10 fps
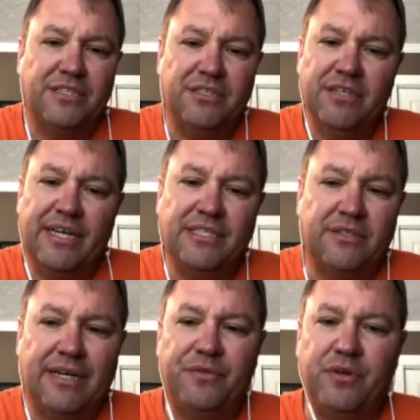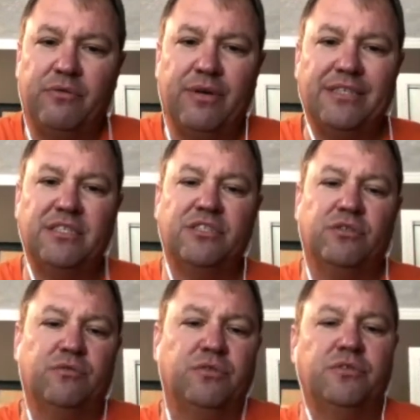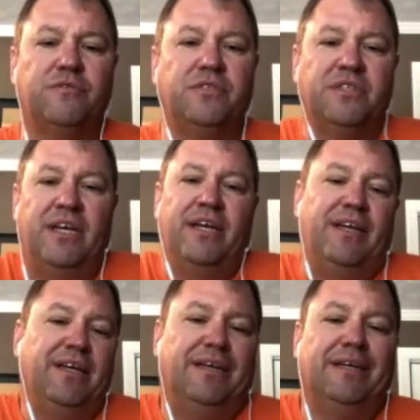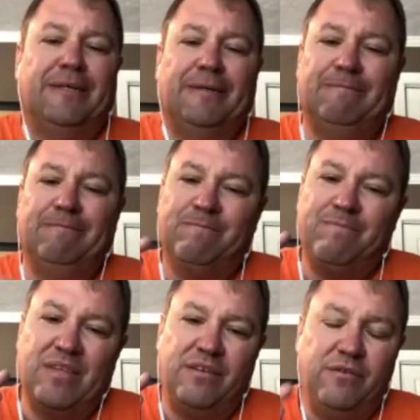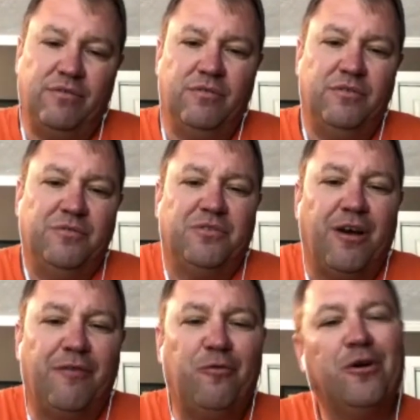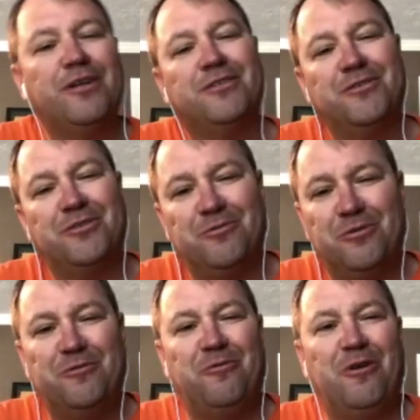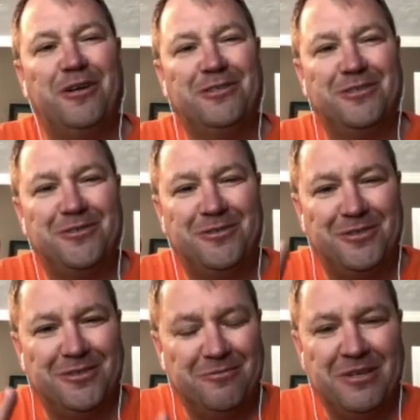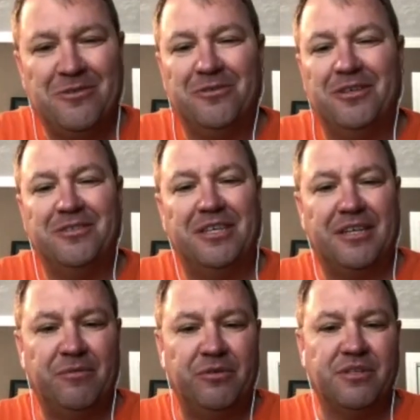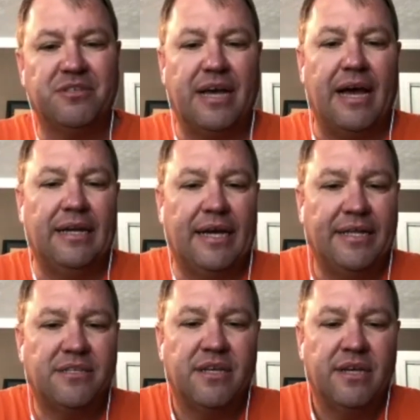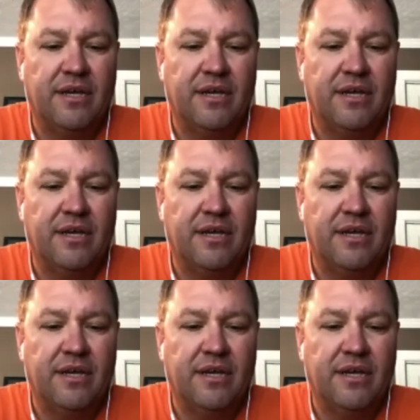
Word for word: You guys that are out there on residential roofs, um, you you soft washers, you roof washers, window cleaners getting up doing skylights.